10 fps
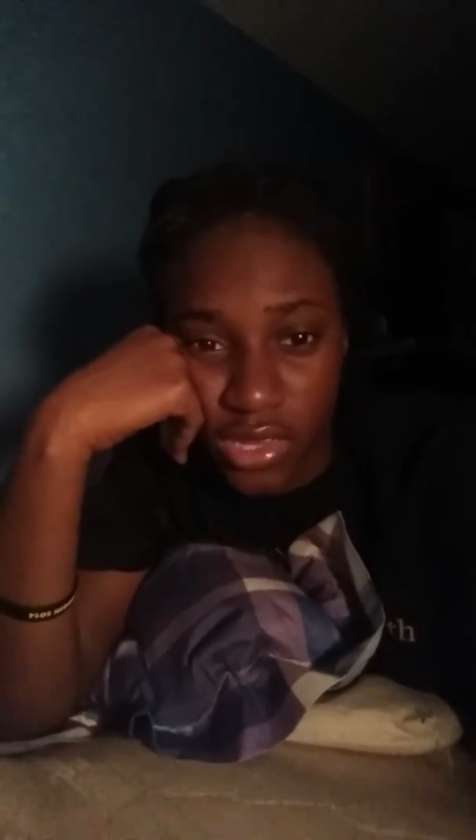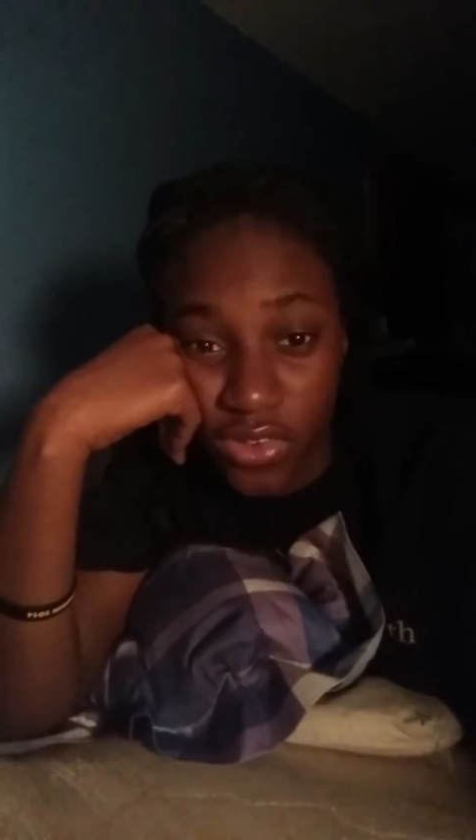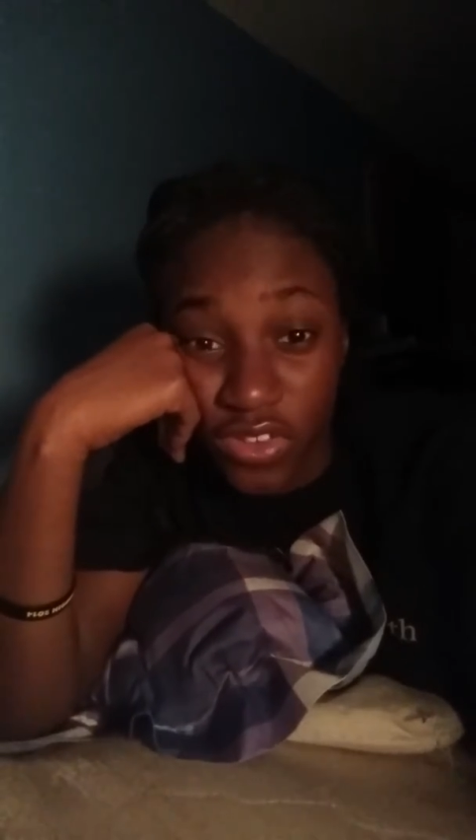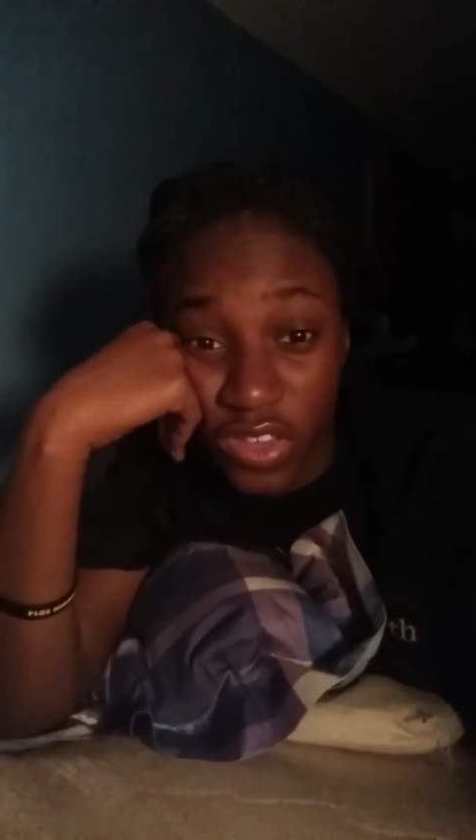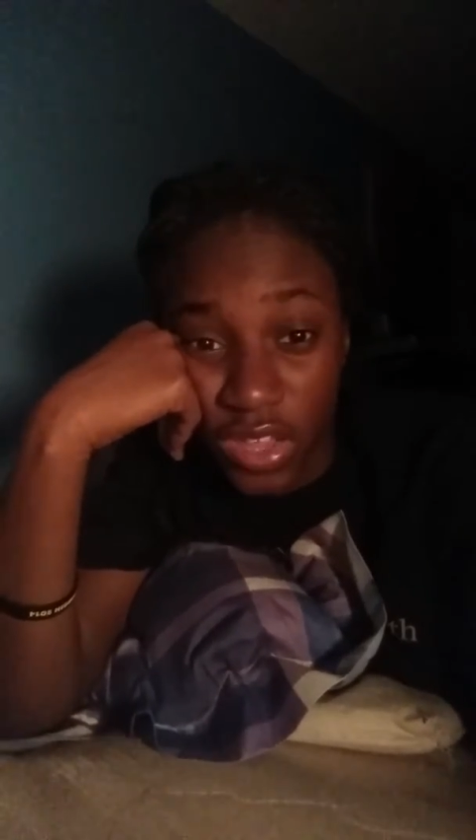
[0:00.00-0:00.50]

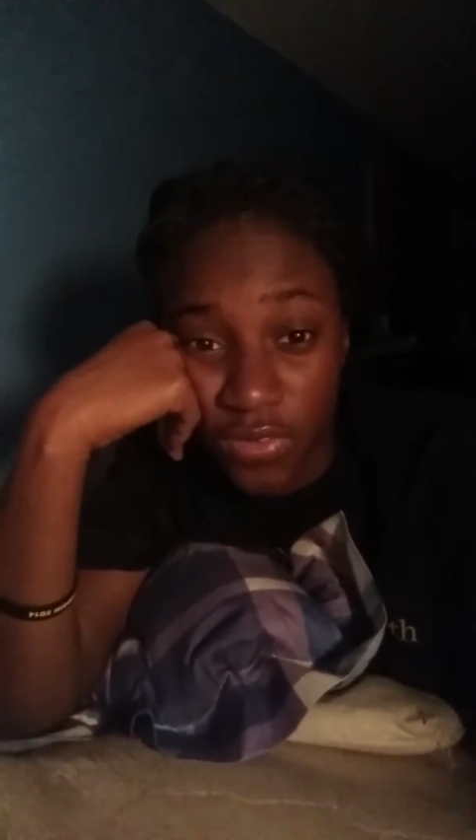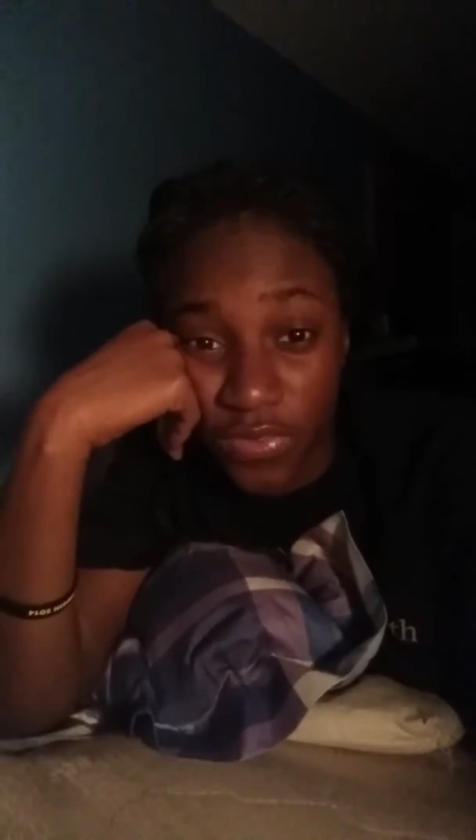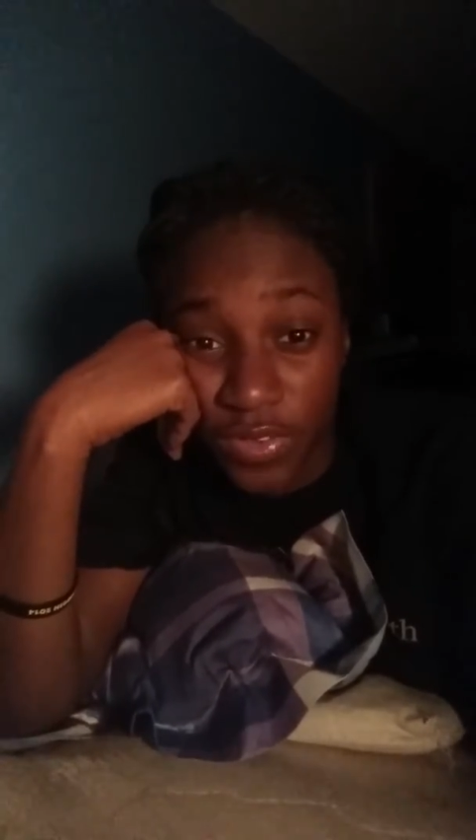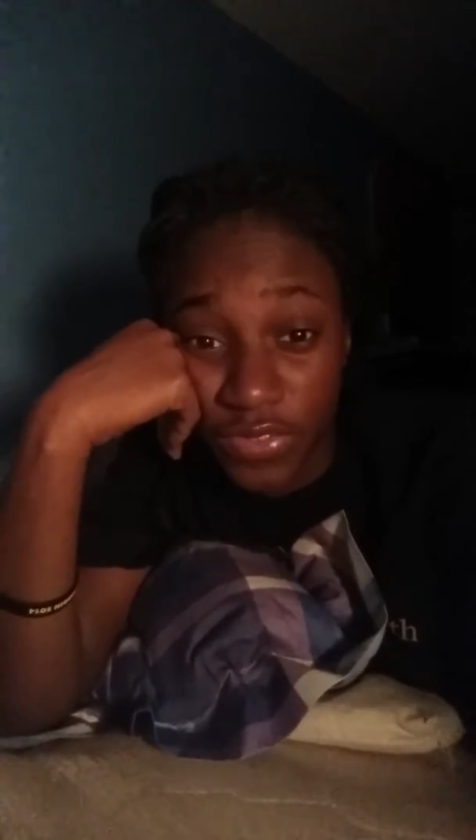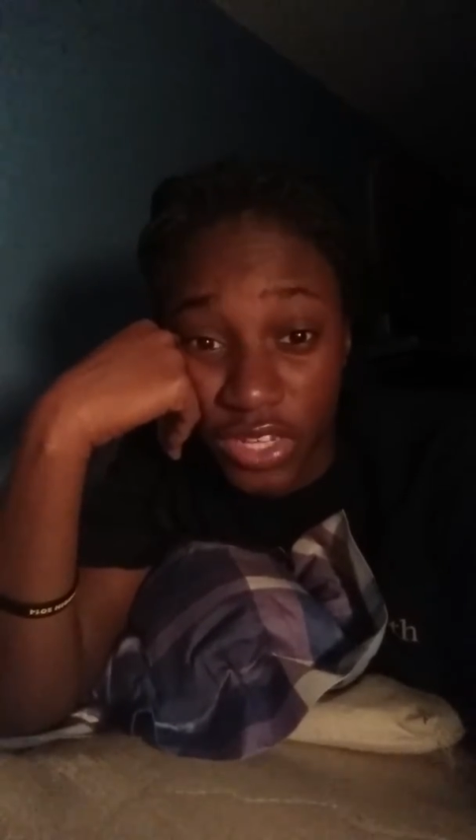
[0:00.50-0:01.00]
It was like
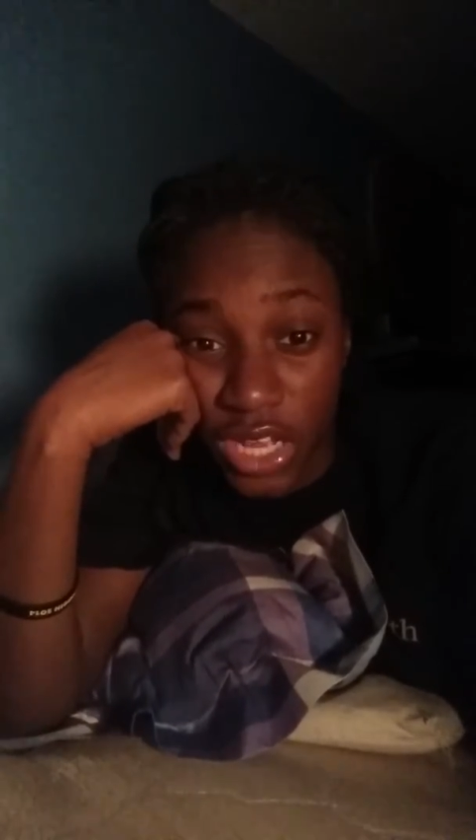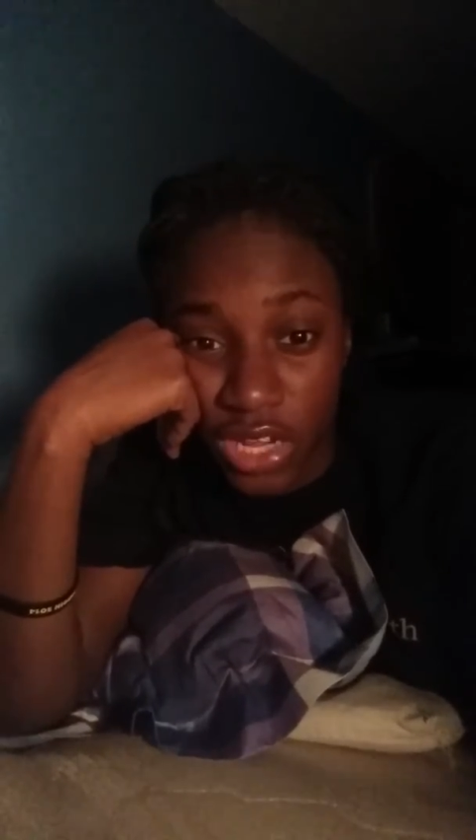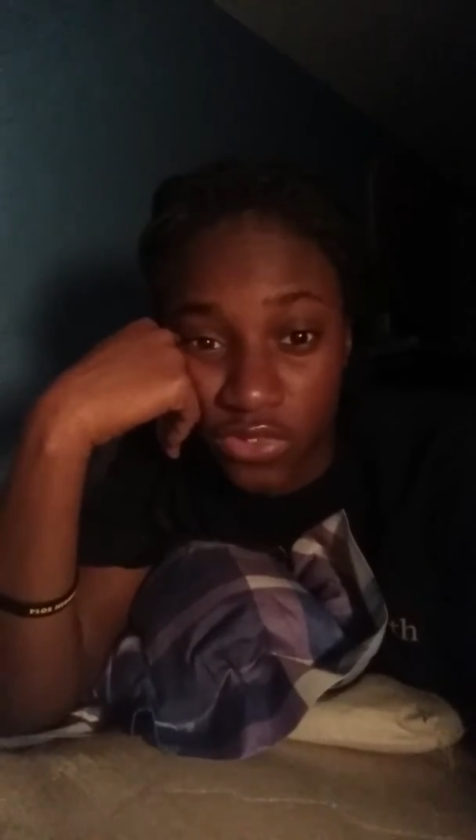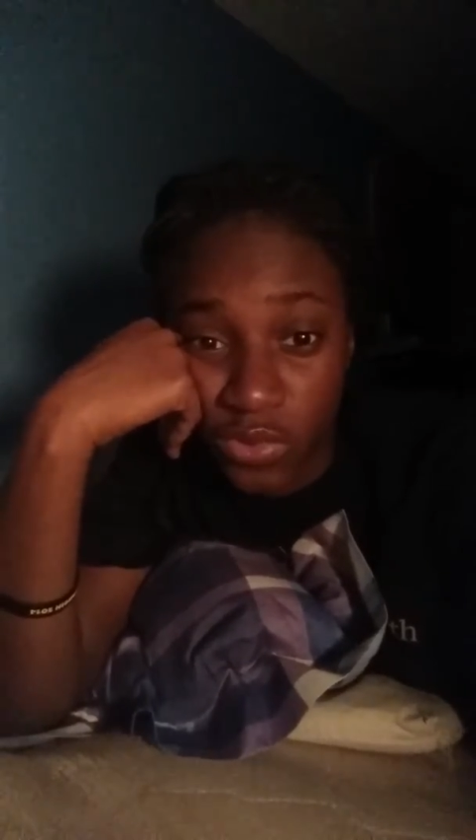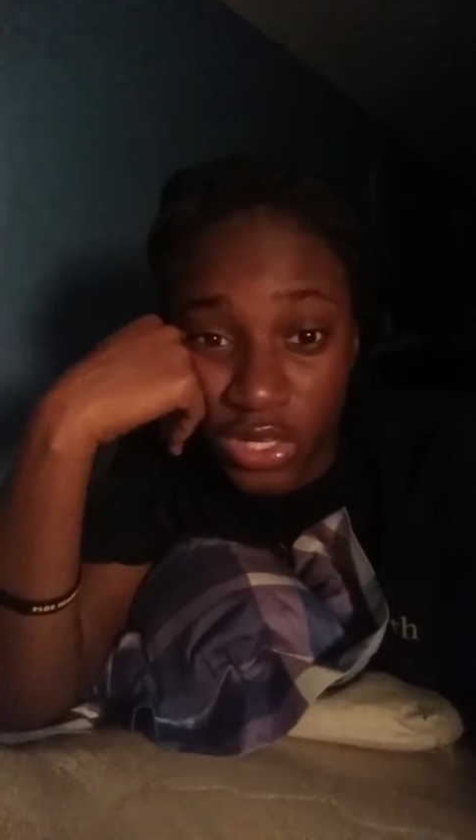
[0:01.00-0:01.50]
15
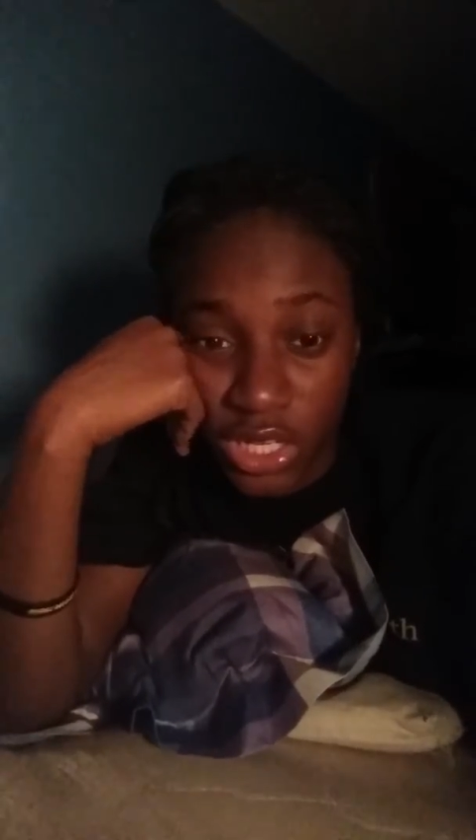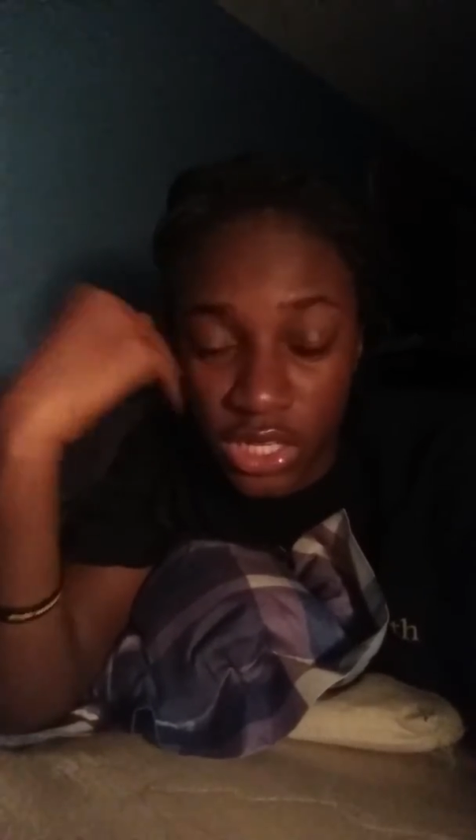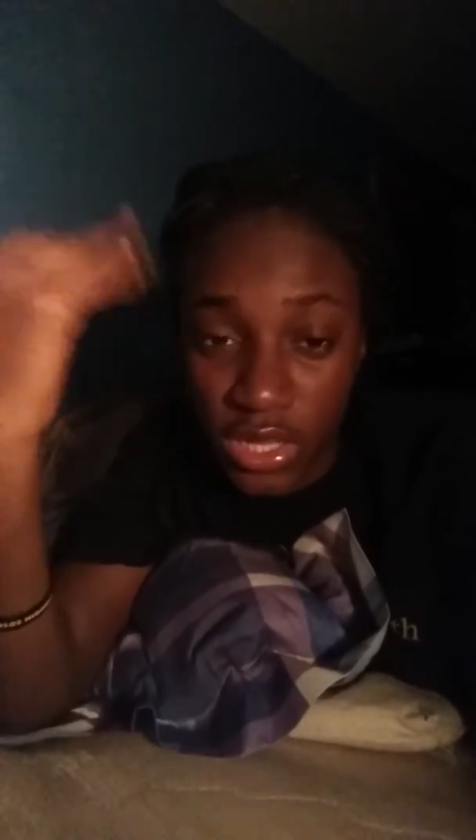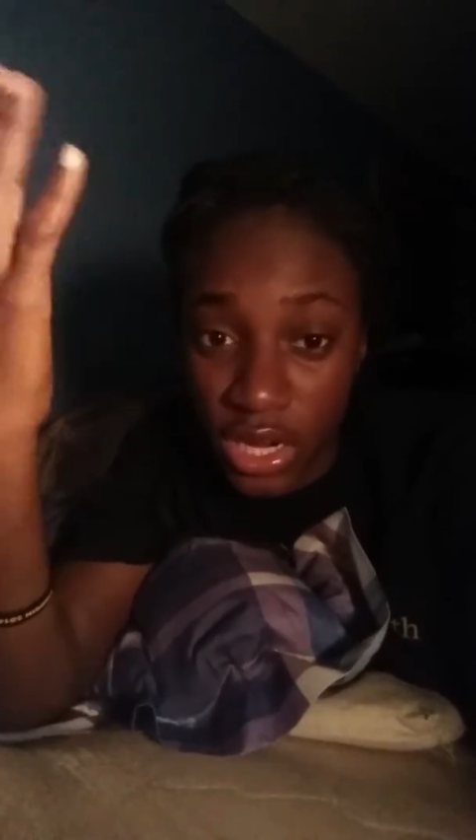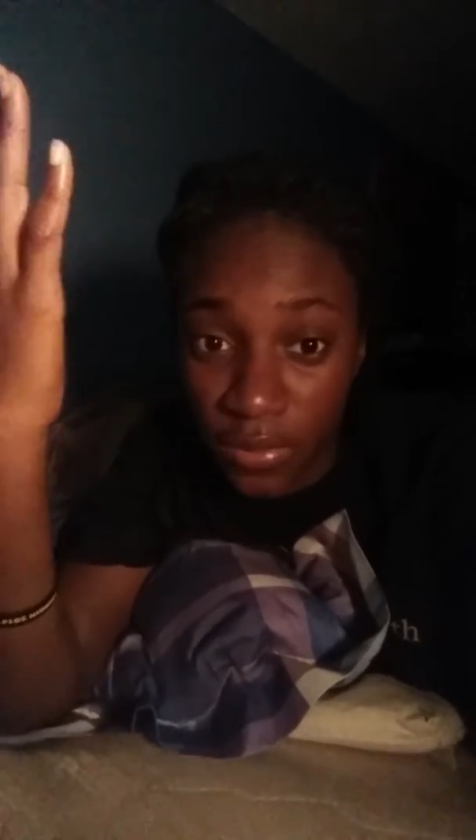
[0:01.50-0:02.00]
out of
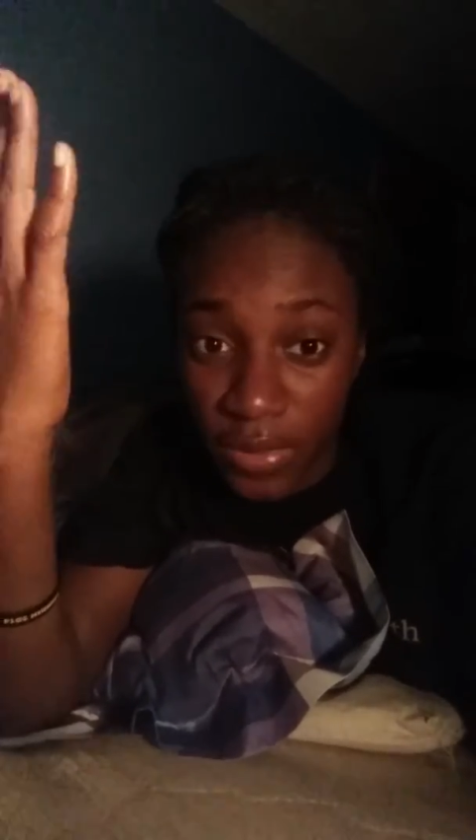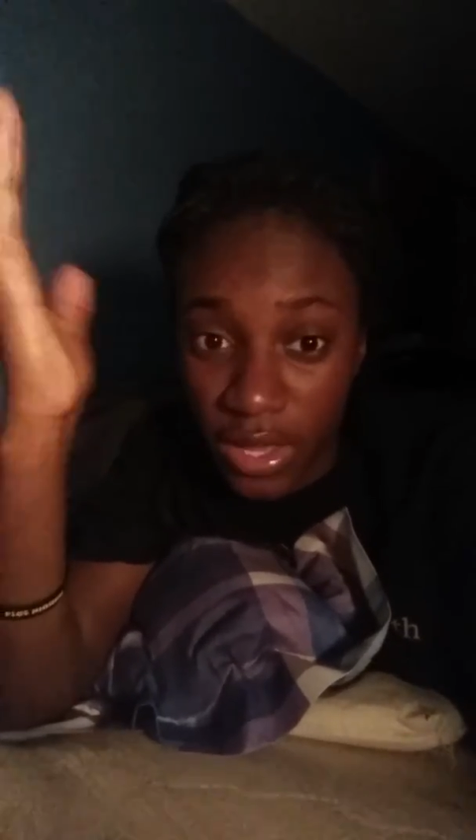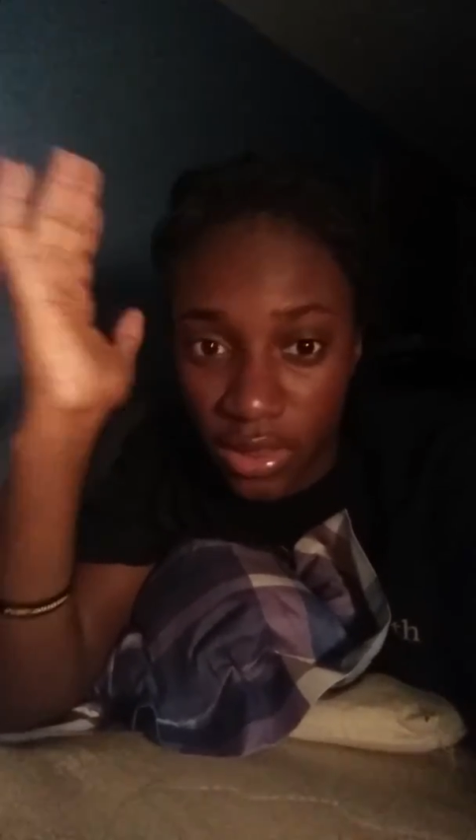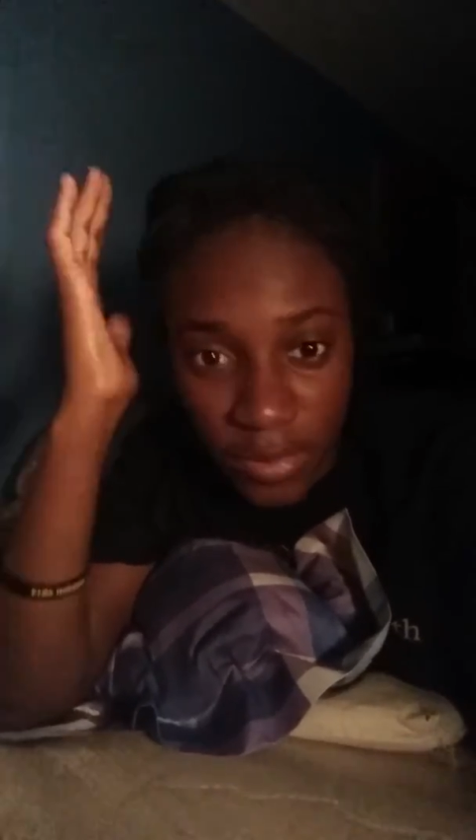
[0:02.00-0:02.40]
20, and then I'm like,